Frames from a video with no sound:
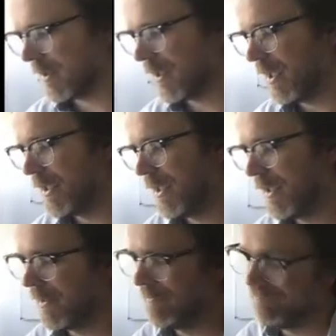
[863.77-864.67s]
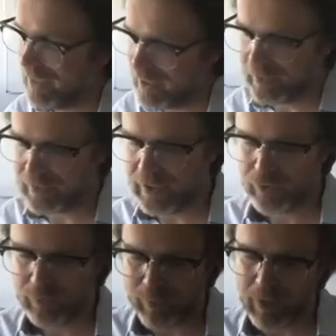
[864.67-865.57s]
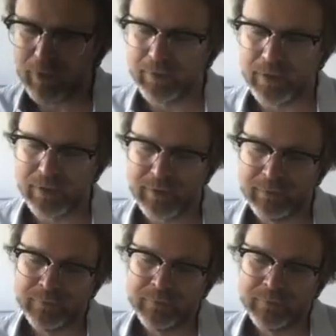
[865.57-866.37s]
idea that the central problem is